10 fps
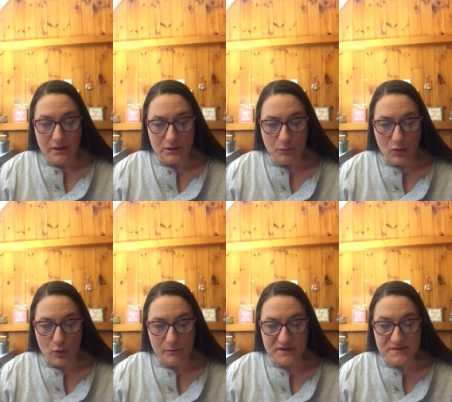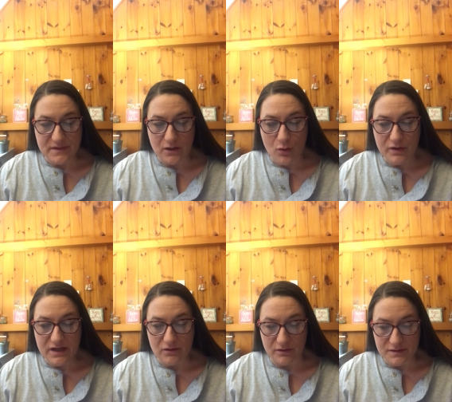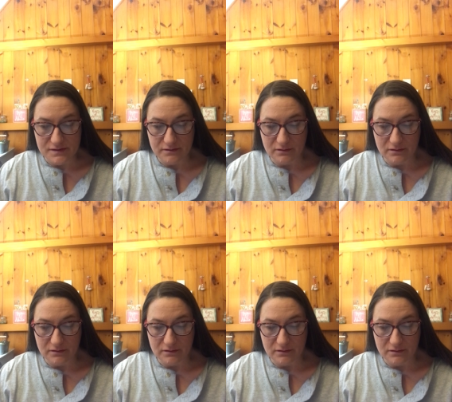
Your poem must be coherent.